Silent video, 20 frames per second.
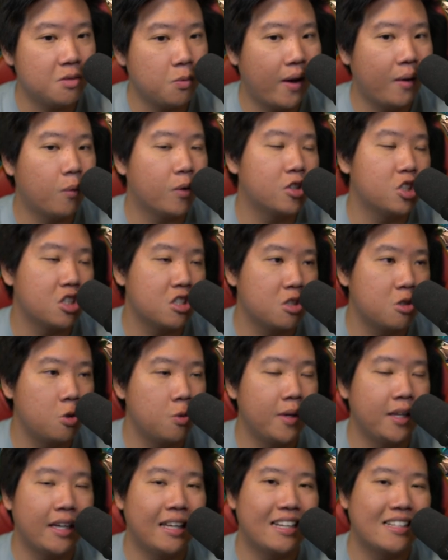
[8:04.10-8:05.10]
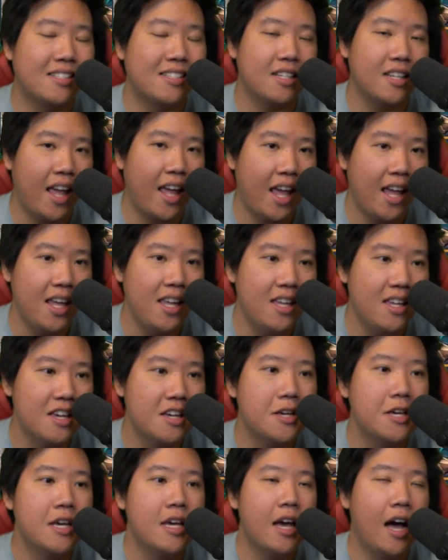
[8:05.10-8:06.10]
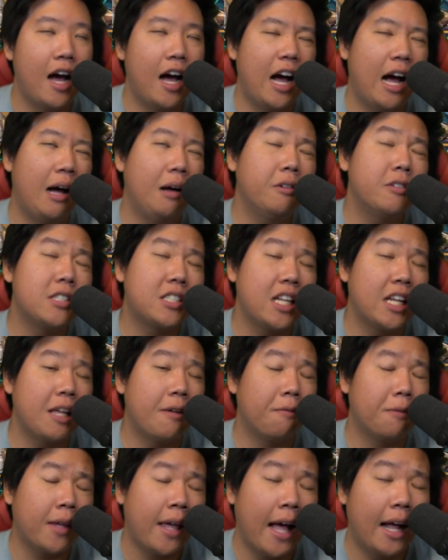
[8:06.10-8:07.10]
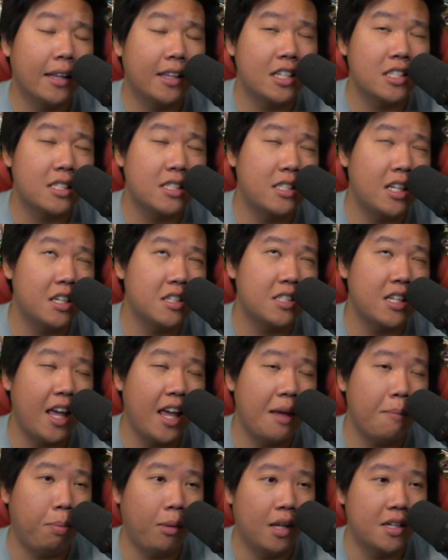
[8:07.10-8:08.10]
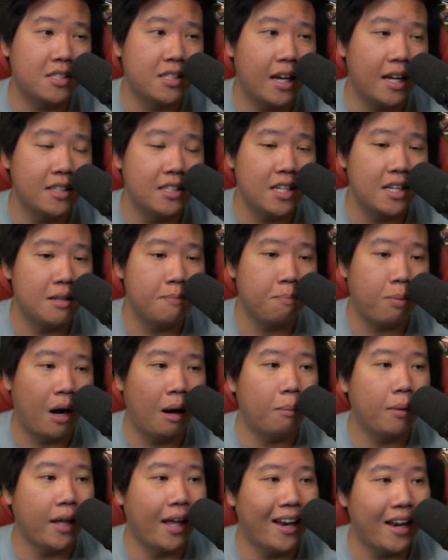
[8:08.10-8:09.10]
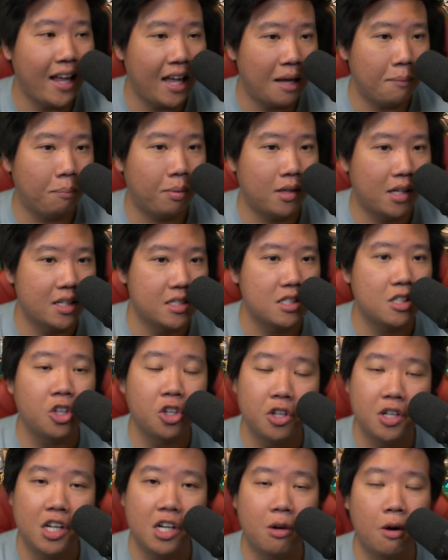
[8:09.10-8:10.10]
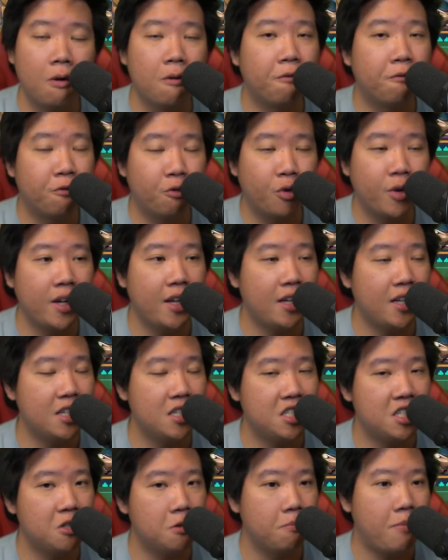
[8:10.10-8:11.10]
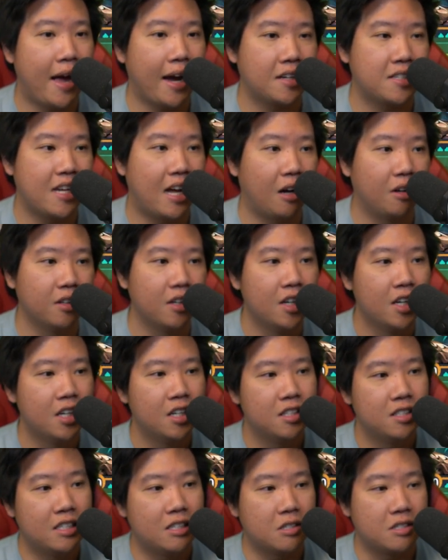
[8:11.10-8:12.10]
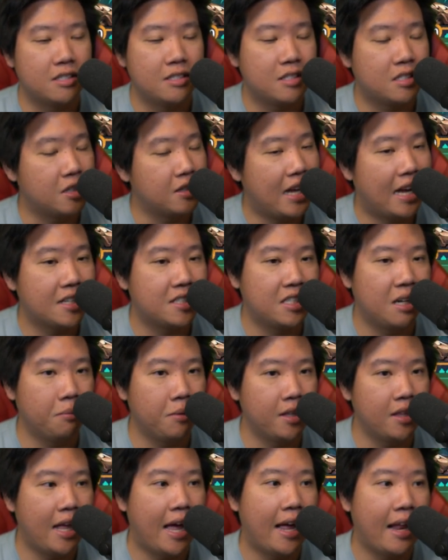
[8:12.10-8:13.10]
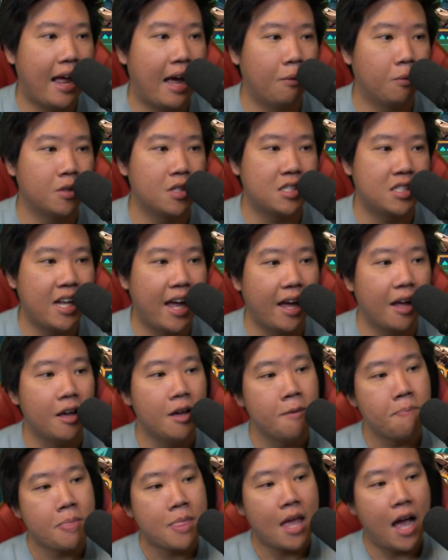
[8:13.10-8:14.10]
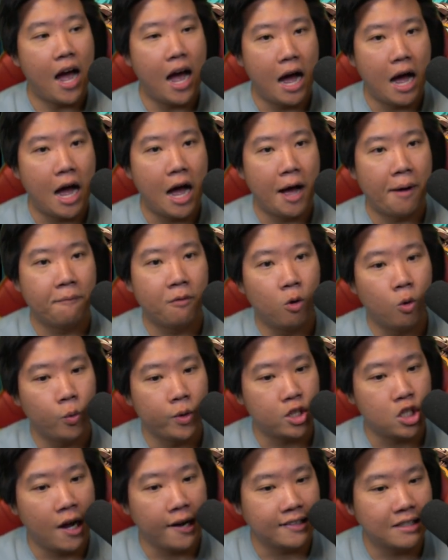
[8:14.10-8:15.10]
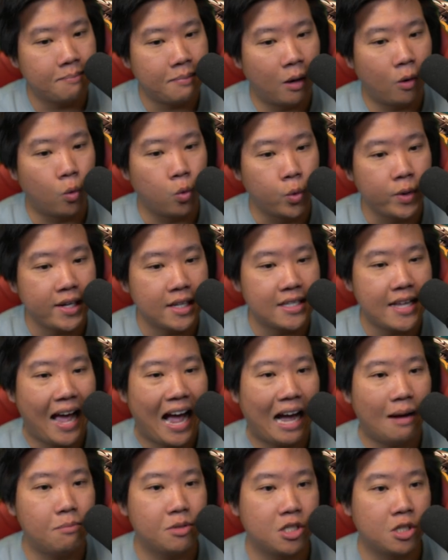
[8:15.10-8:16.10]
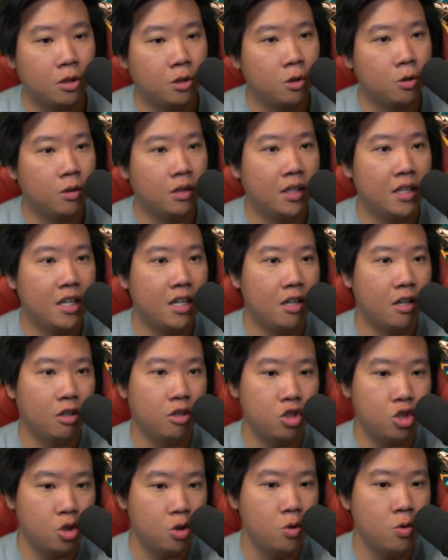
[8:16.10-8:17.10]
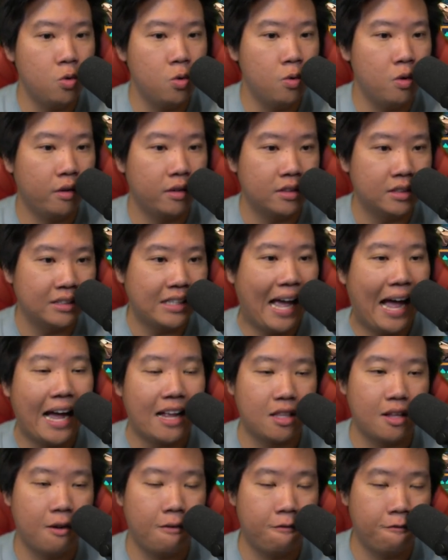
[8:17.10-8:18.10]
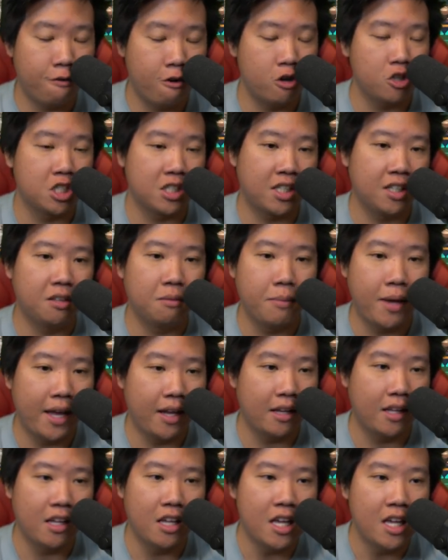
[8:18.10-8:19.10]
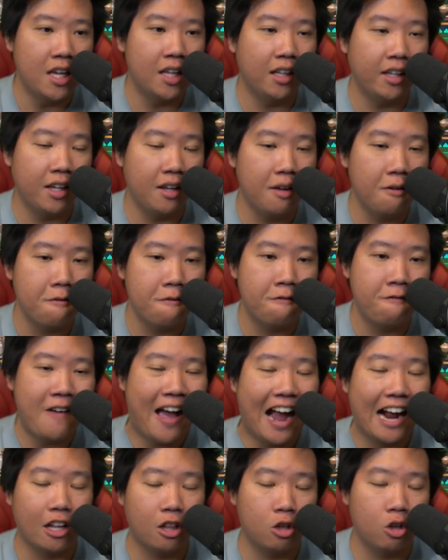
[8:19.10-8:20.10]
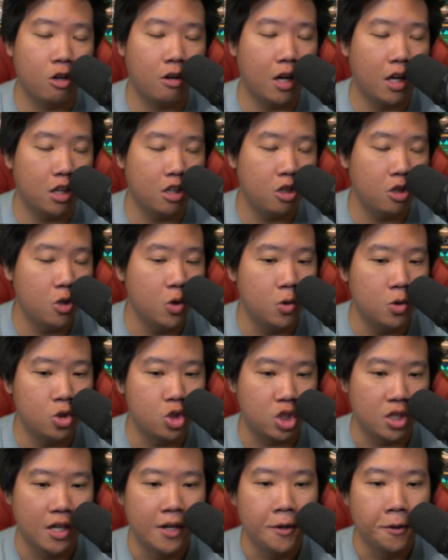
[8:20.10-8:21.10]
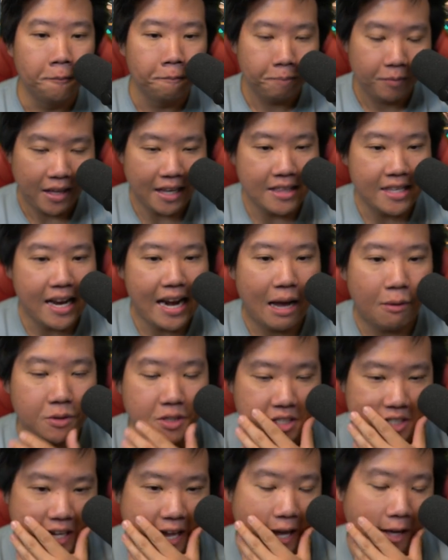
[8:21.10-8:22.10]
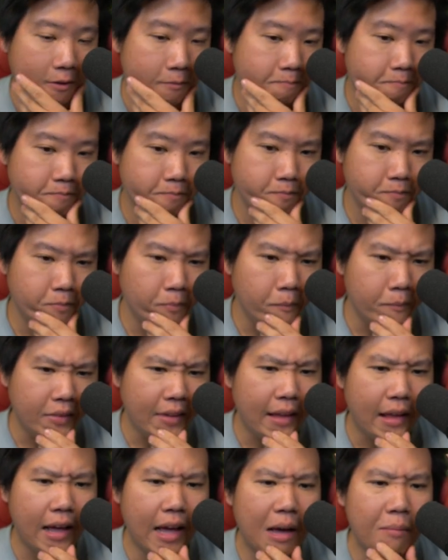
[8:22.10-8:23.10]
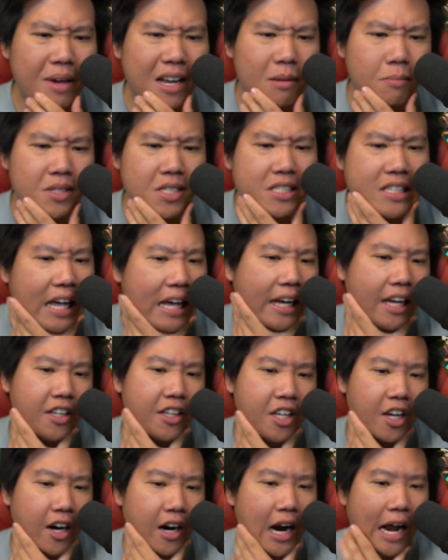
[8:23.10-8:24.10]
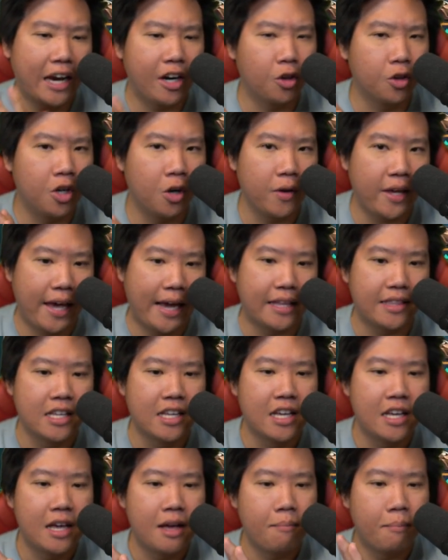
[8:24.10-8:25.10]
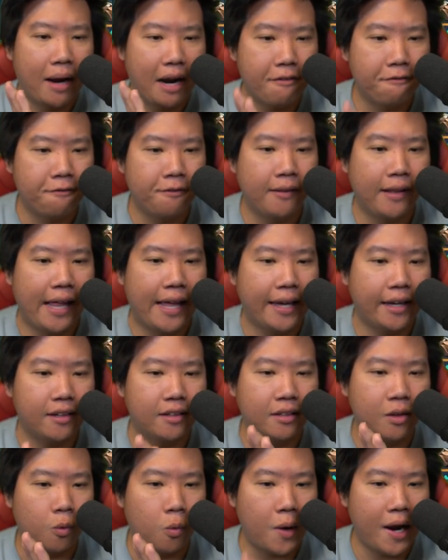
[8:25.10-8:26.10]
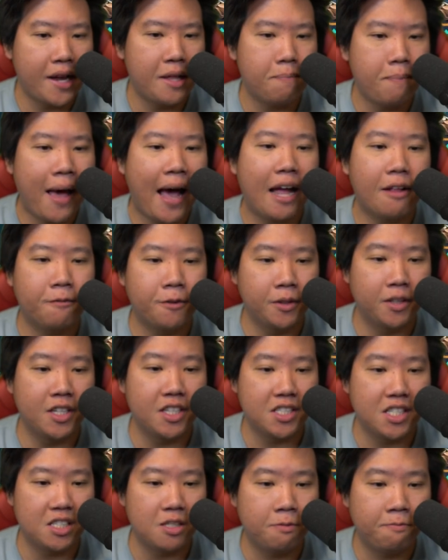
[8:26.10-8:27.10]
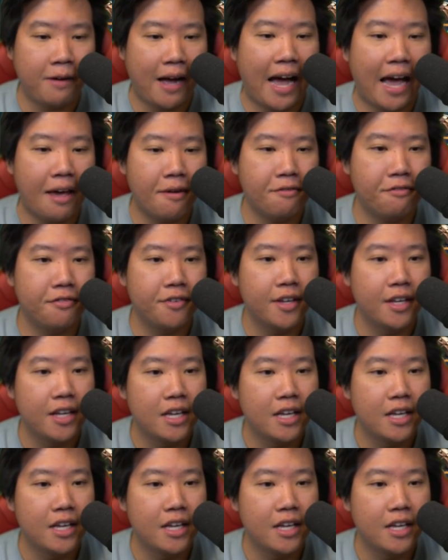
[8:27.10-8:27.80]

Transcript: why we're just doing it as an A. I would say if Kalthus, there's an A+ that I did, probably an A+. Good hero, free, easy to max out. So that's something that I would say. When we talked about Reed, absolutely do that first skill, man. Healing factor, huge. And then I would say, I made a mistake in here. I don't know yet, but I feel like the right path for this is 5,